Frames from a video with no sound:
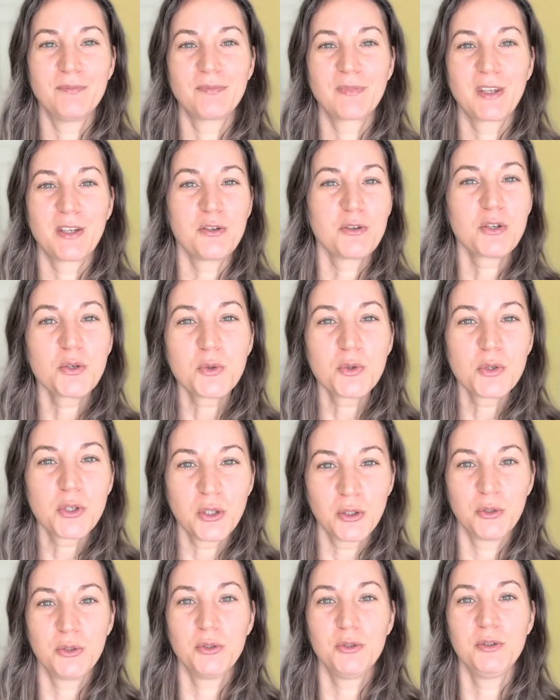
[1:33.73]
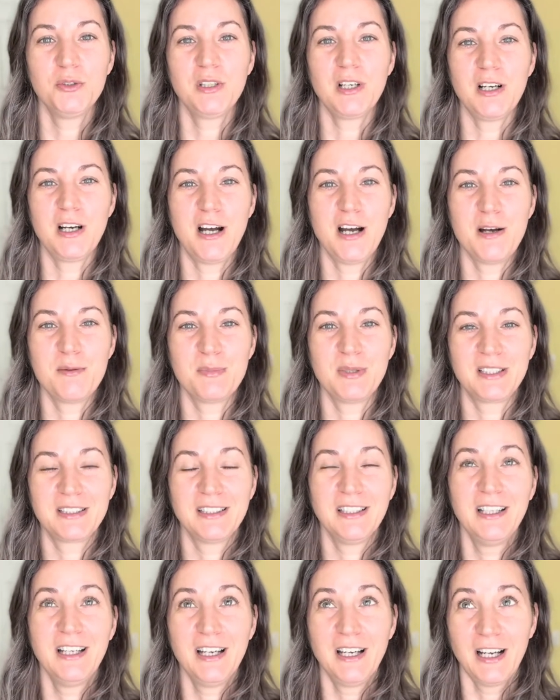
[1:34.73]
You do you, but
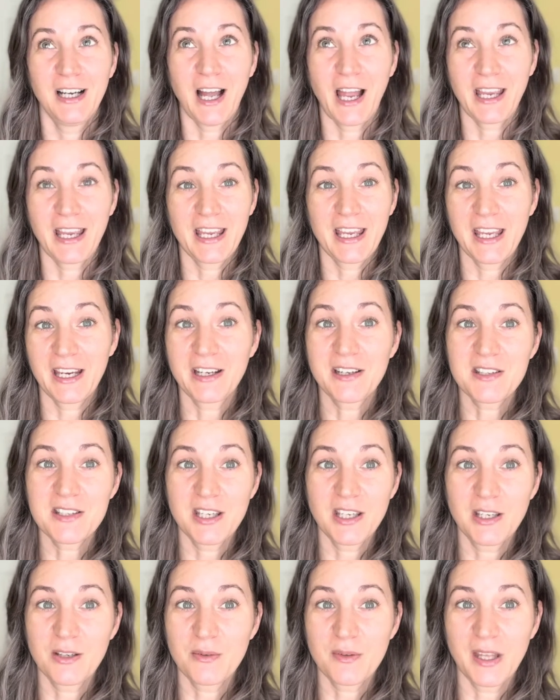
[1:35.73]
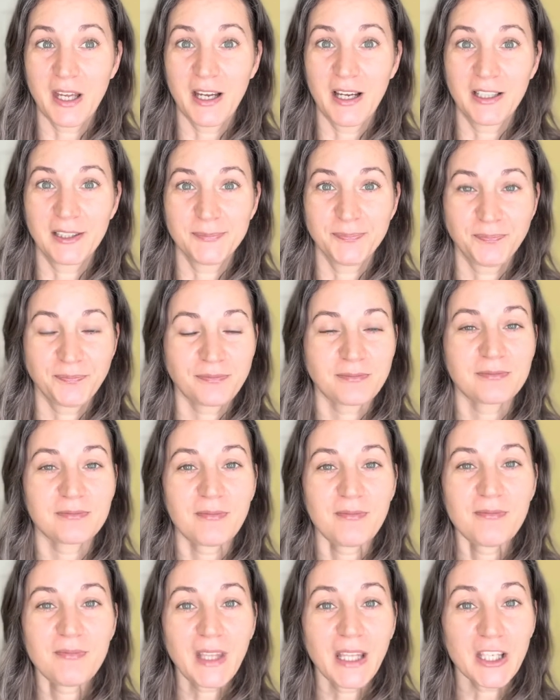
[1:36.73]
I can guarantee you that
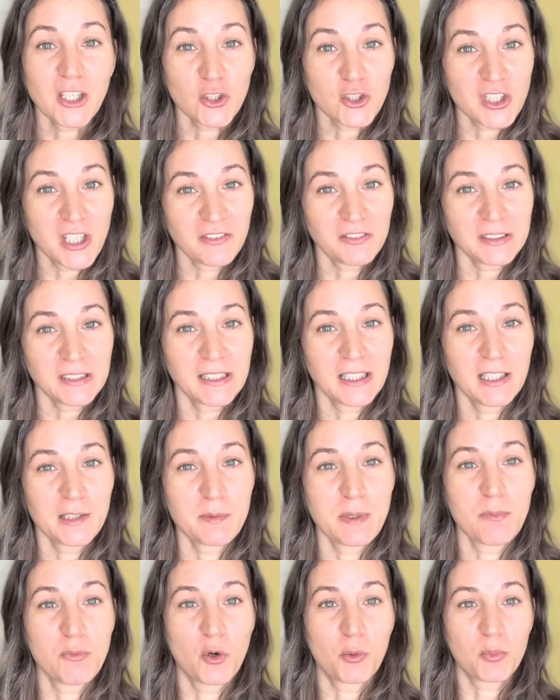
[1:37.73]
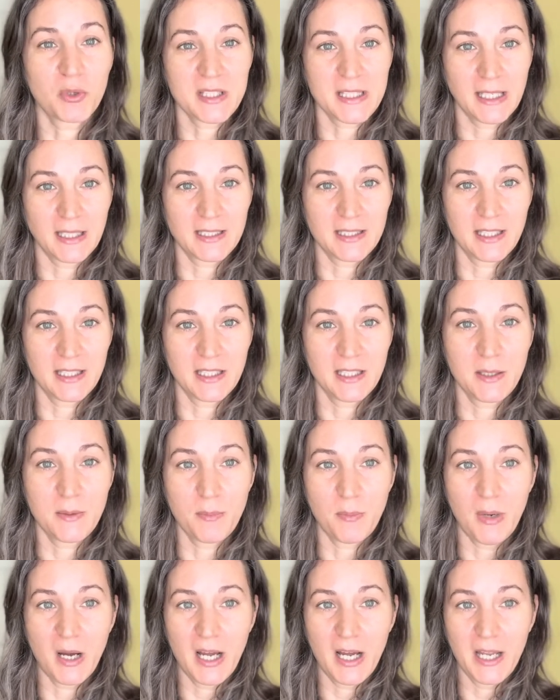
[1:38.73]
you're definitely gonna be more protected
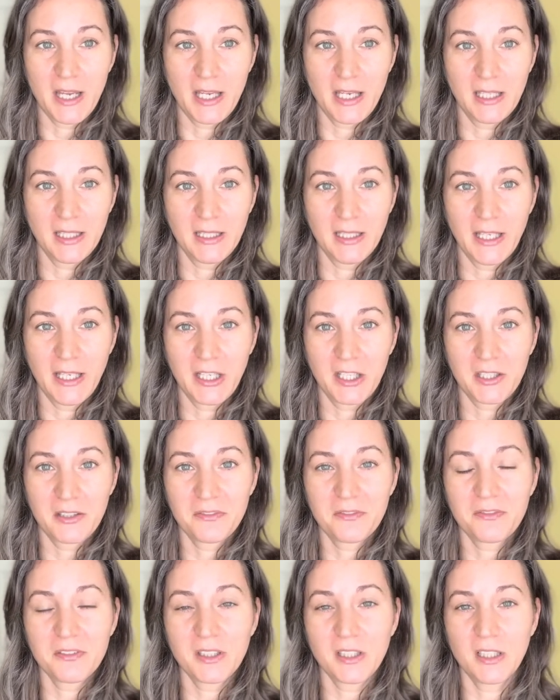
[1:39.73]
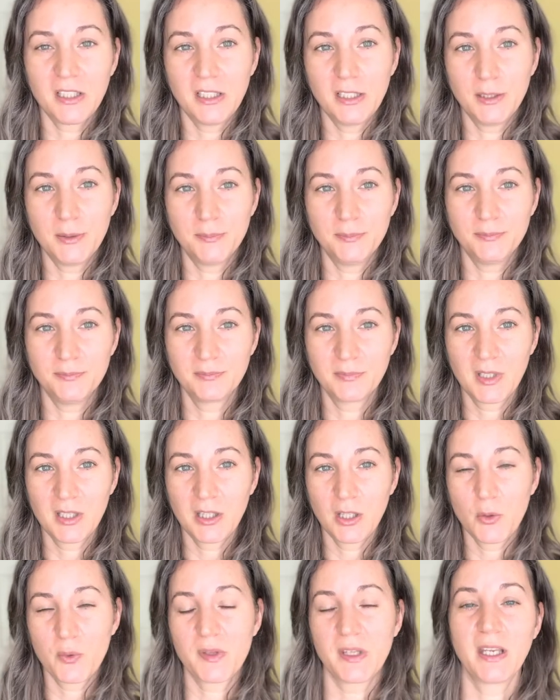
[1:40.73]
by layer of
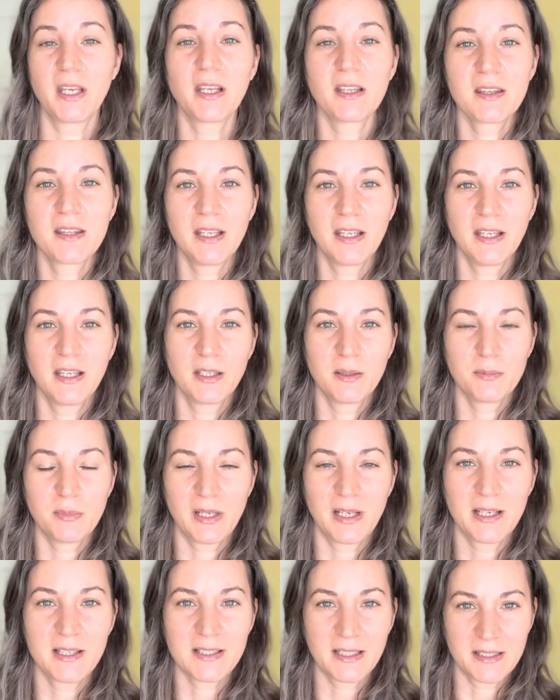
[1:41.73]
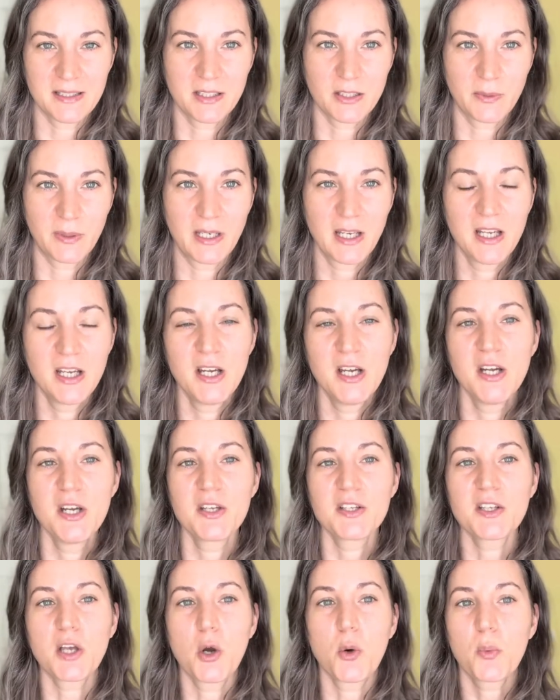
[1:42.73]
clothing than by sunscreen.
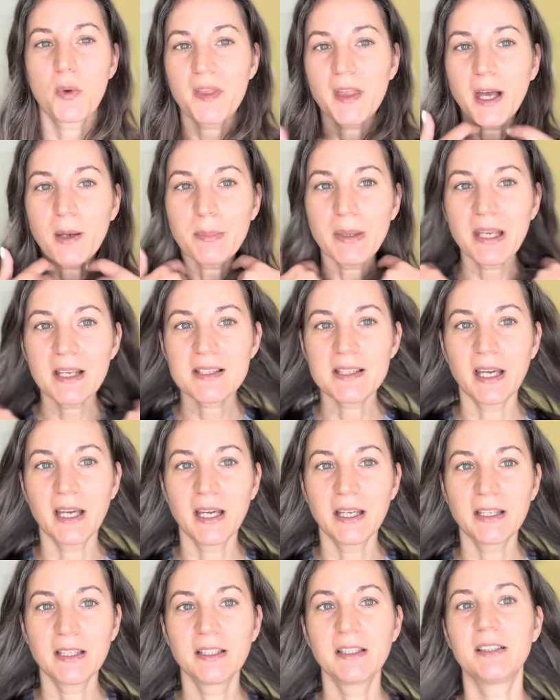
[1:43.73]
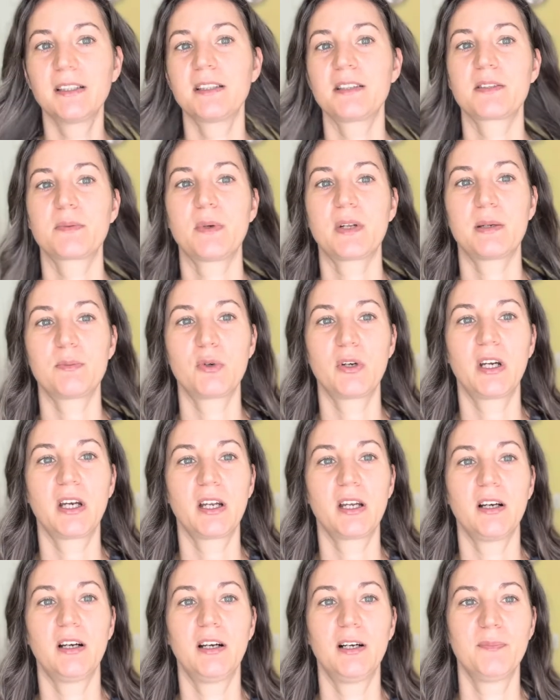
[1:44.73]
So with that being said, this is what I'm wearing.
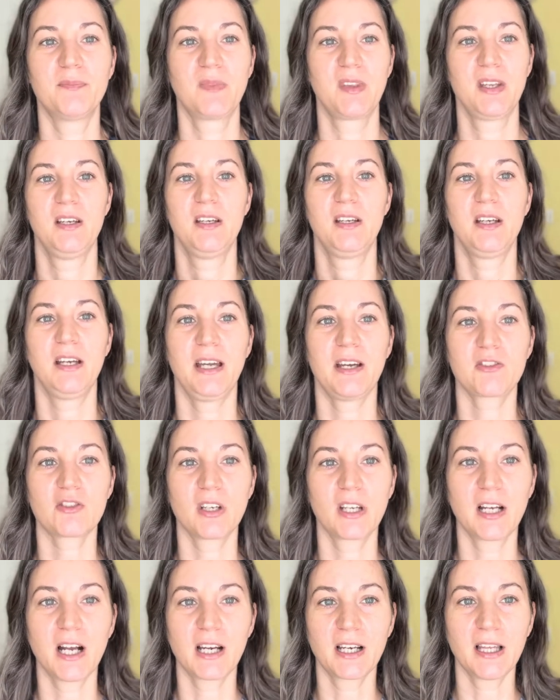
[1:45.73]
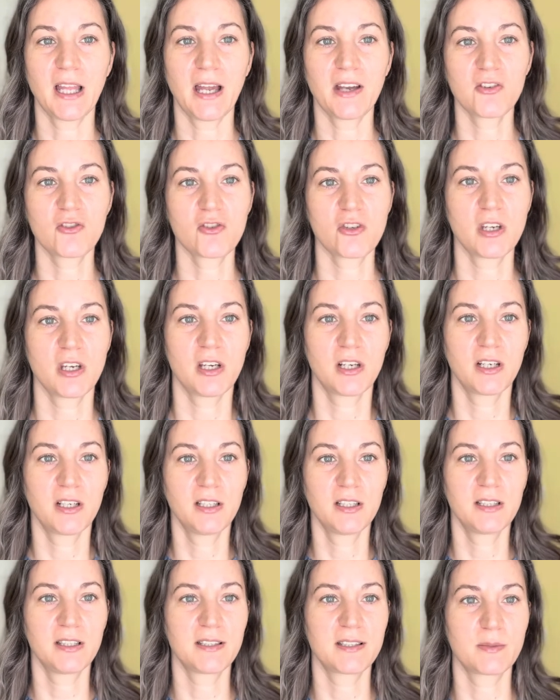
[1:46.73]
I actually got it last year.
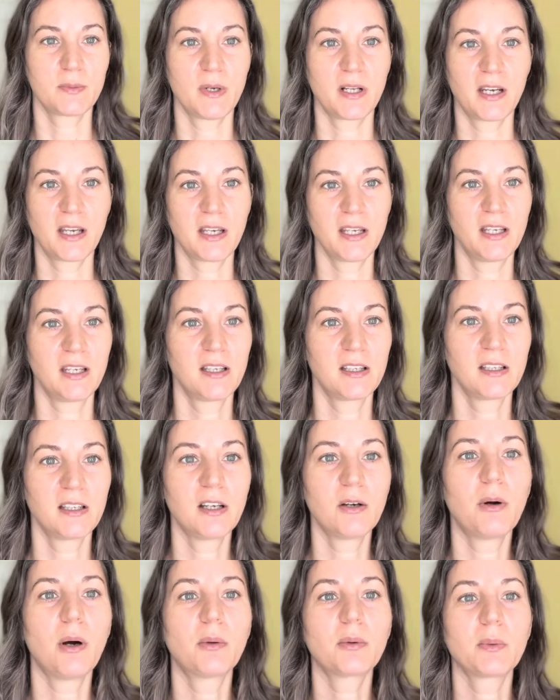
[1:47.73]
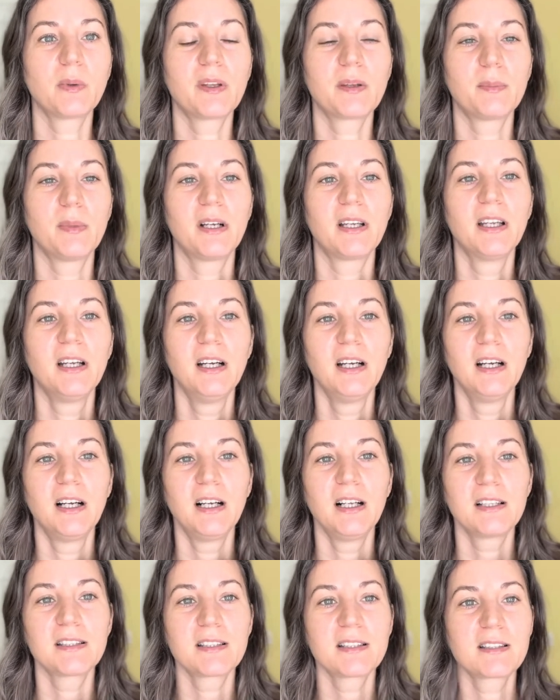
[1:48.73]
This is what I go out with, but
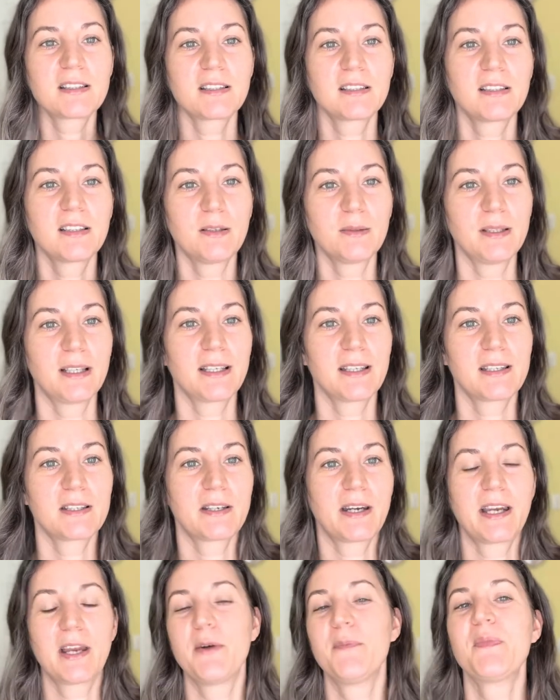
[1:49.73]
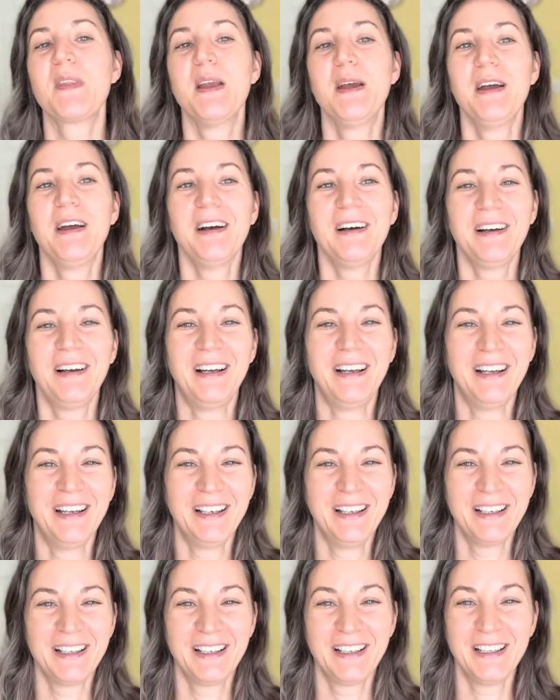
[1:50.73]
I'll just go like this right now.
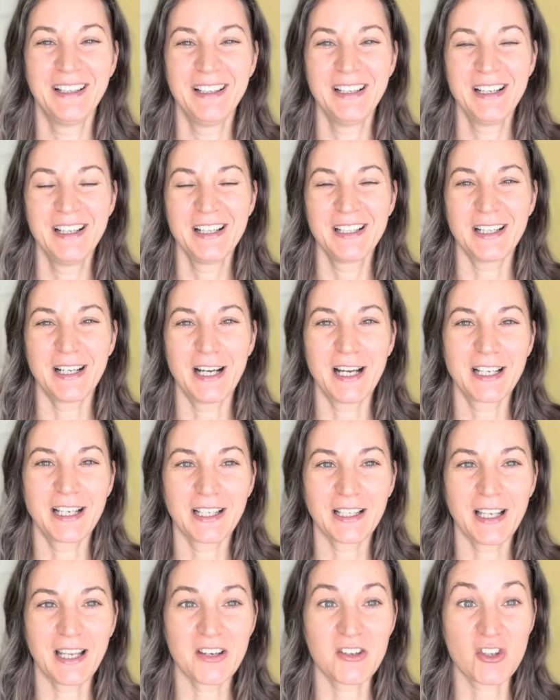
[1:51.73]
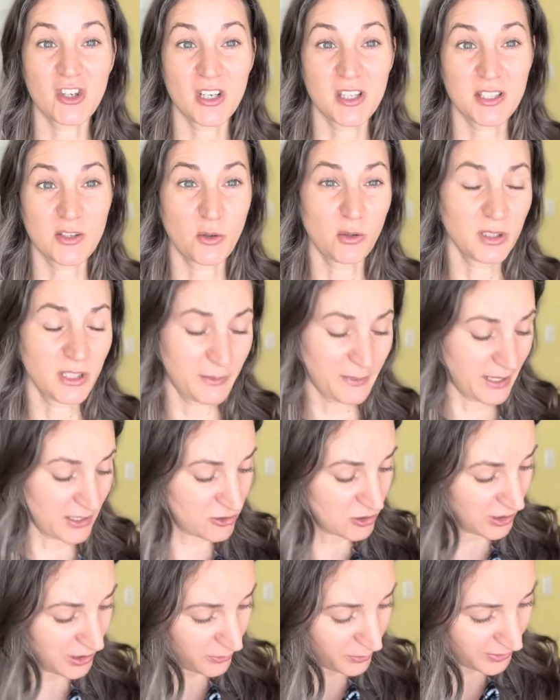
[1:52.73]
I got it last year. It's rolled up
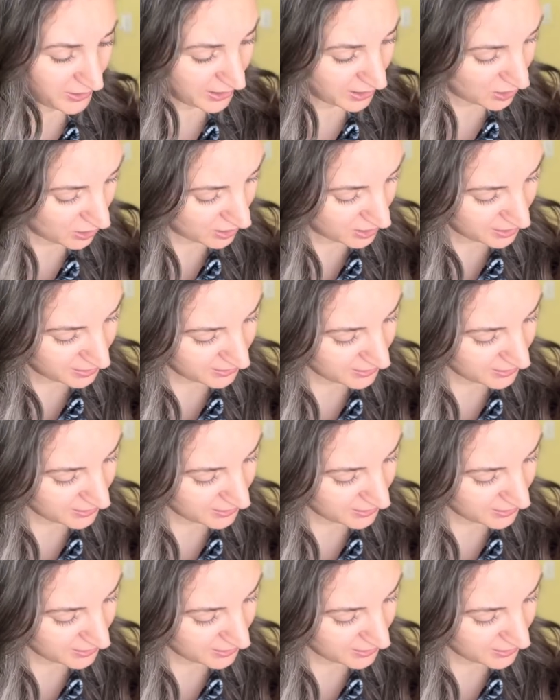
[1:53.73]
actually really good.